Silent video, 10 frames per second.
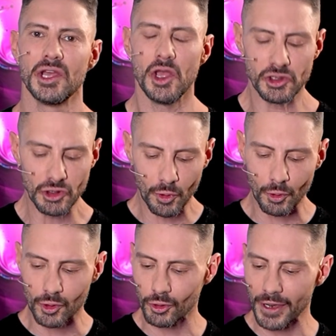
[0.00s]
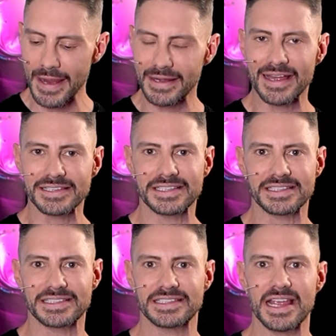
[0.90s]
You will create a
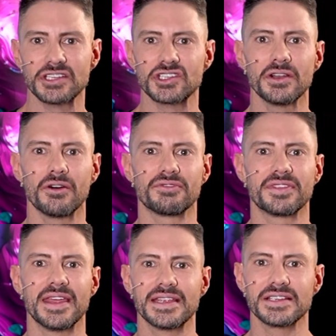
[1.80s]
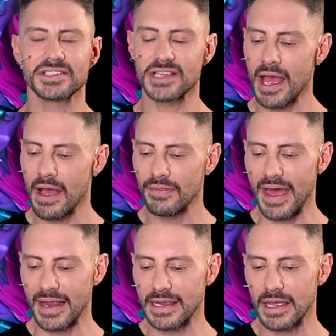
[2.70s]
succession of things
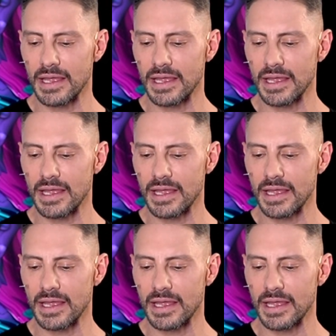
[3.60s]
that